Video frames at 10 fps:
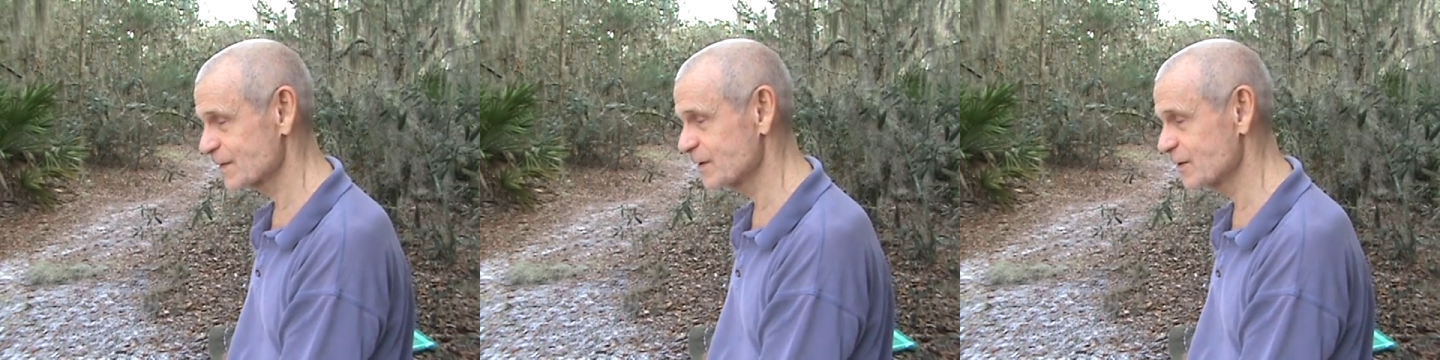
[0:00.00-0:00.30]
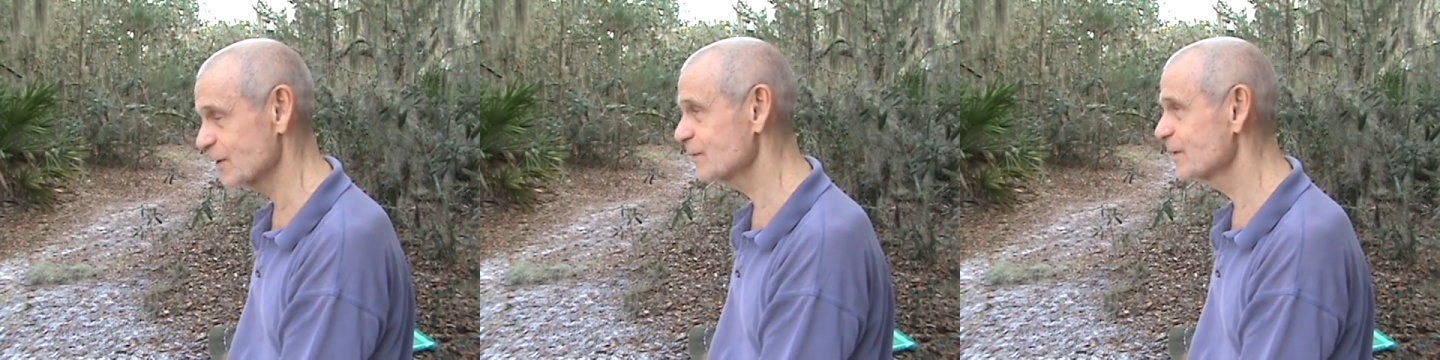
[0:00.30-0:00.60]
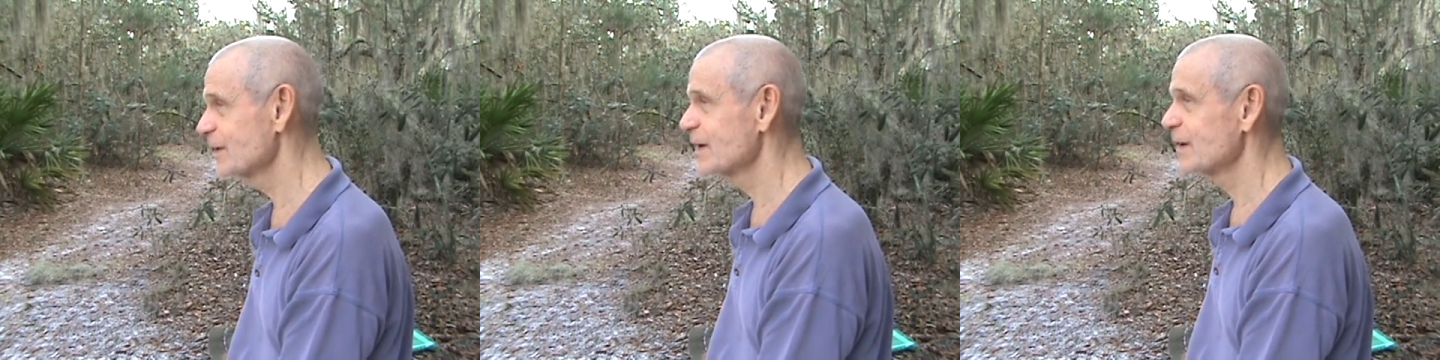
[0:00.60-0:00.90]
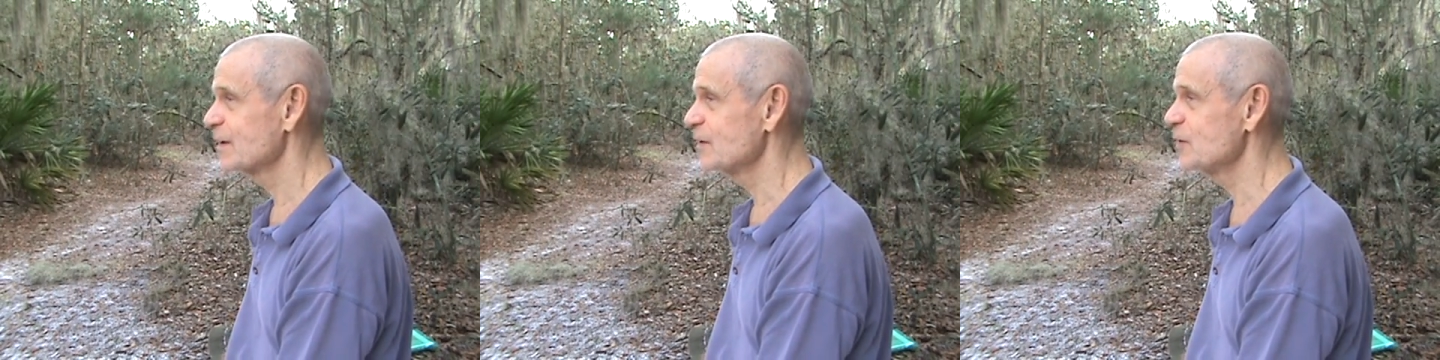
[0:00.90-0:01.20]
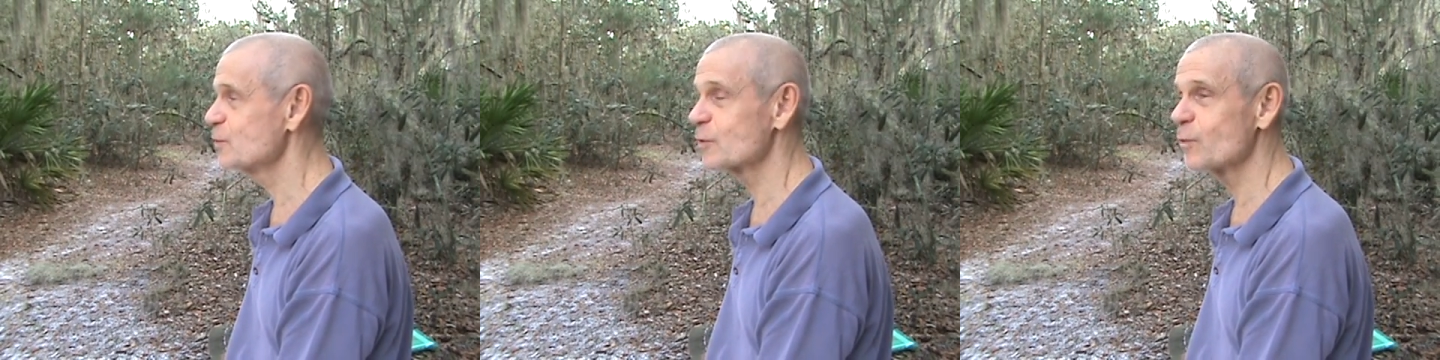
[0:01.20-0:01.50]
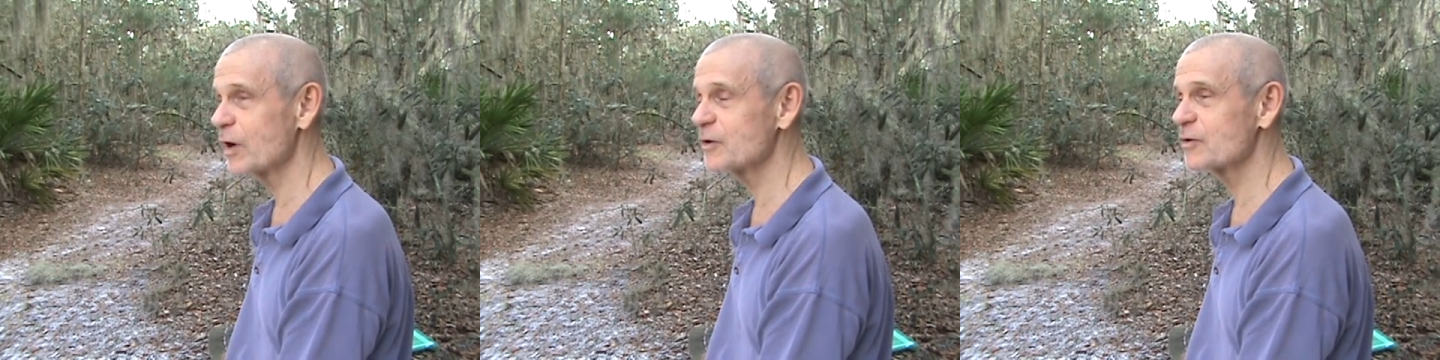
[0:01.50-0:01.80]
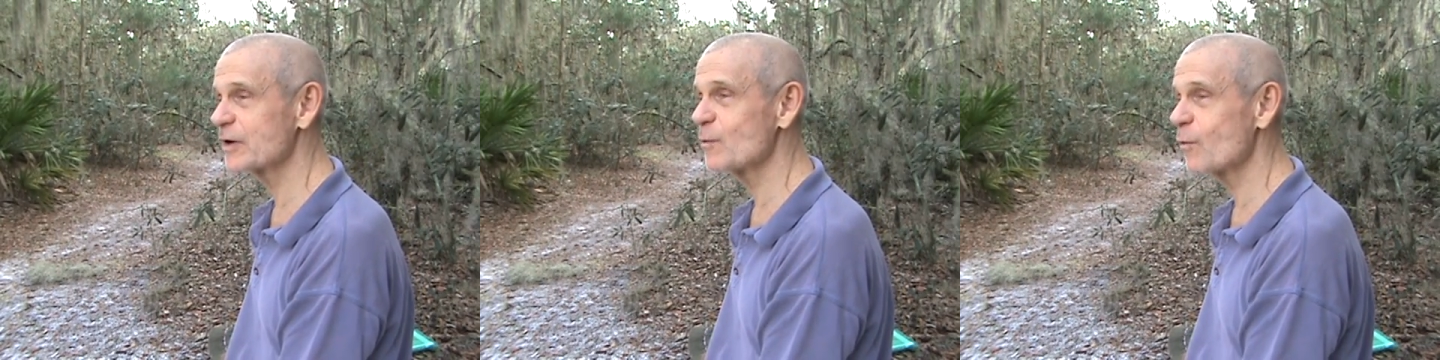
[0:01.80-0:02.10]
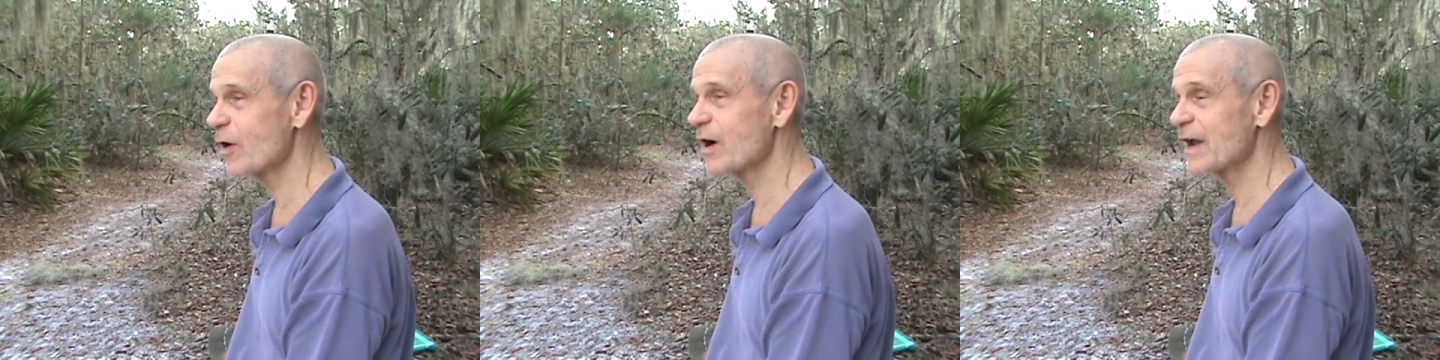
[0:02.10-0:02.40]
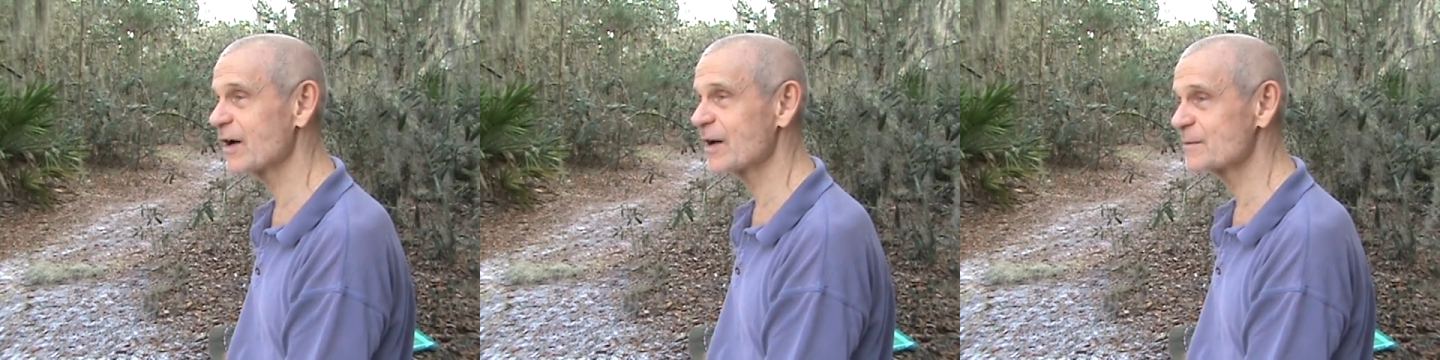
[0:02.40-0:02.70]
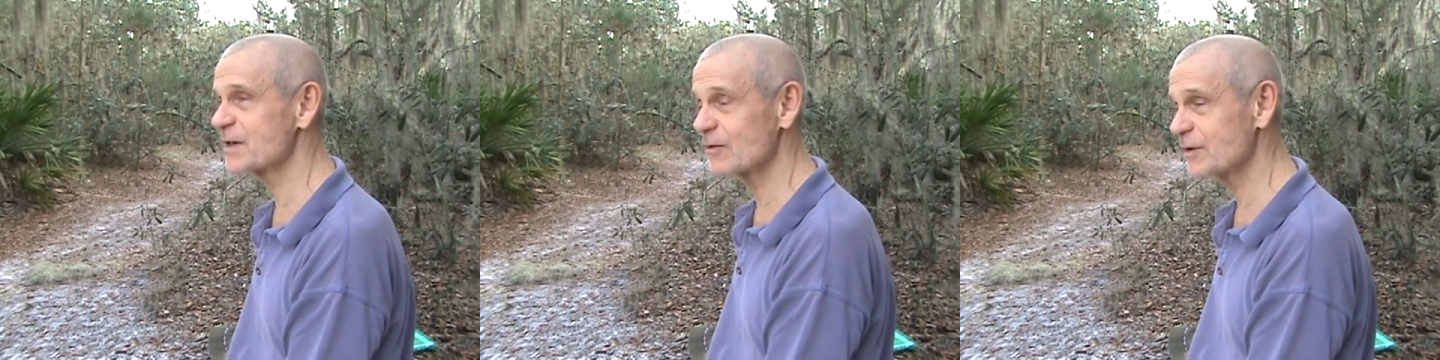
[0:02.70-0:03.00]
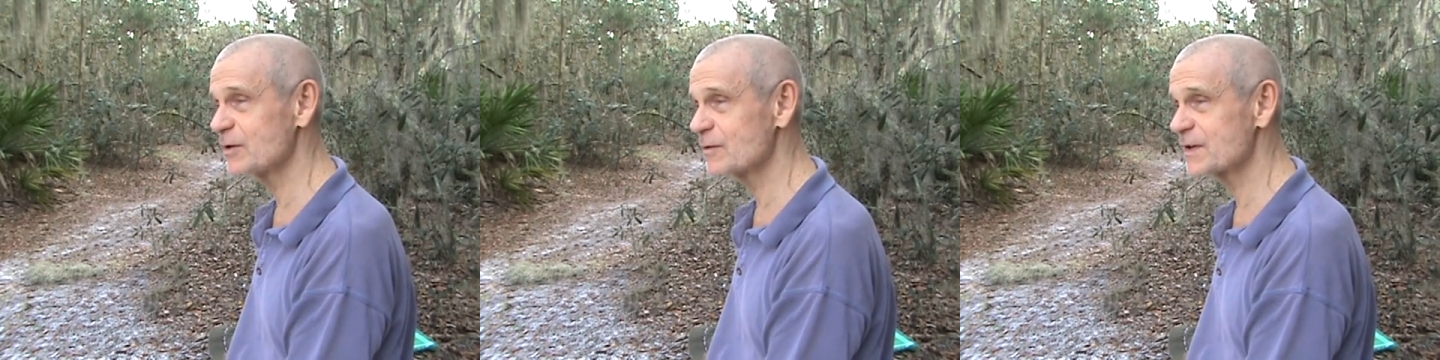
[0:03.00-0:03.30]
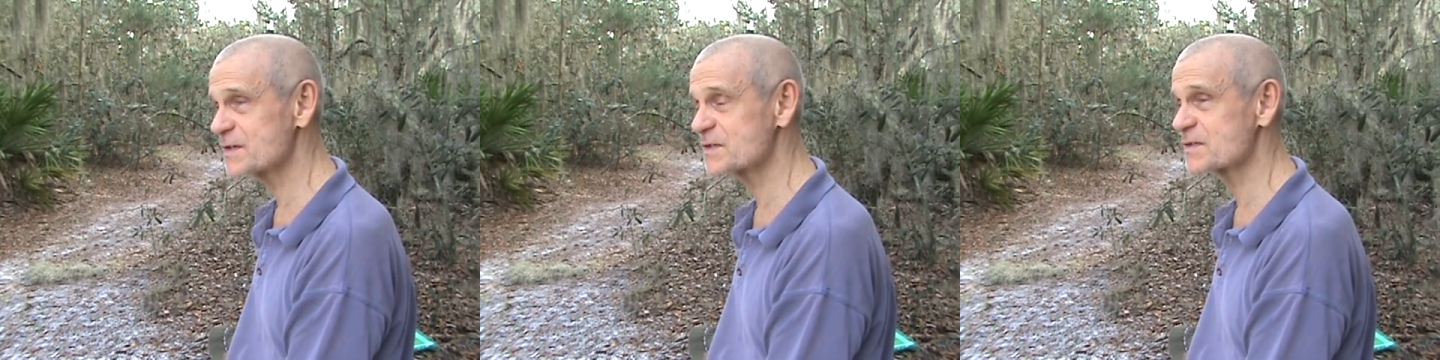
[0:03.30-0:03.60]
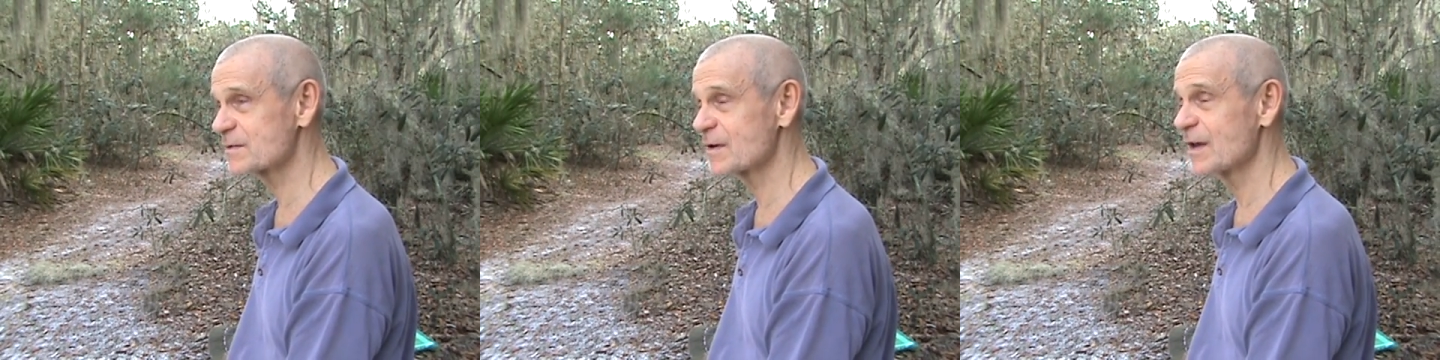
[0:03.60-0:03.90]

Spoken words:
You know? You were wondering why I'm telling you this?